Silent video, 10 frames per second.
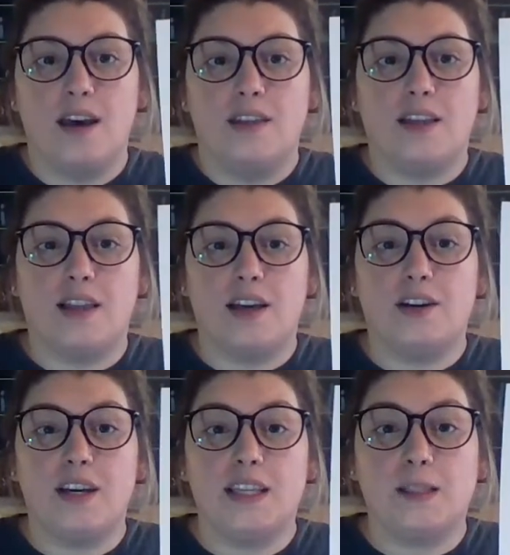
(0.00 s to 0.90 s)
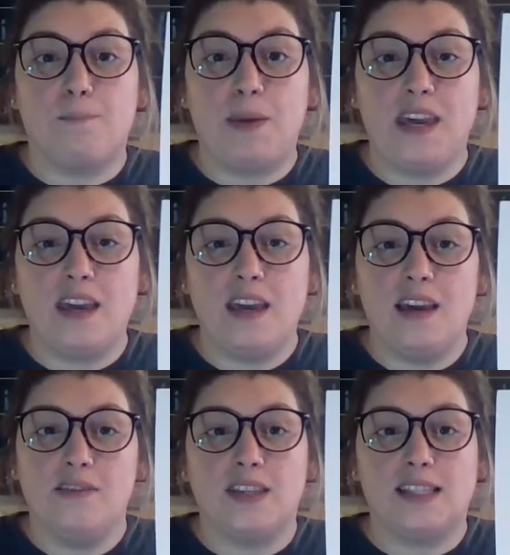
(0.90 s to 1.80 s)
The letter is P.
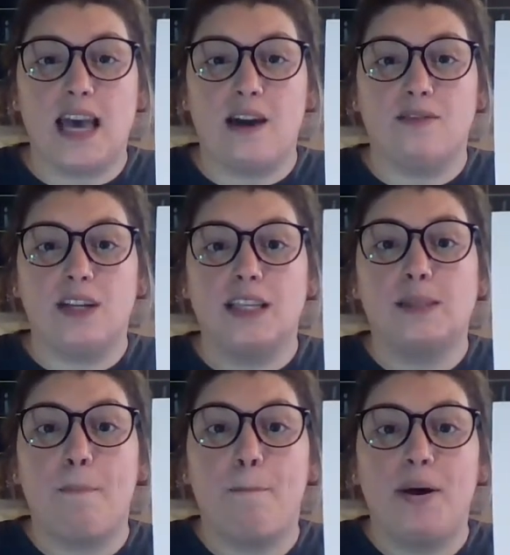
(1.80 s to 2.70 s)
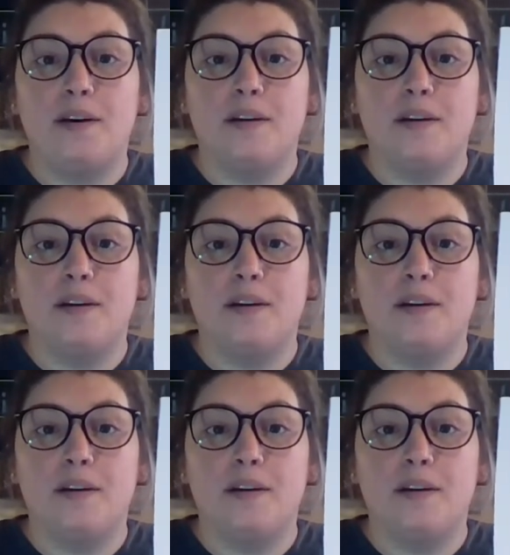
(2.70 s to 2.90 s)
The sound is p.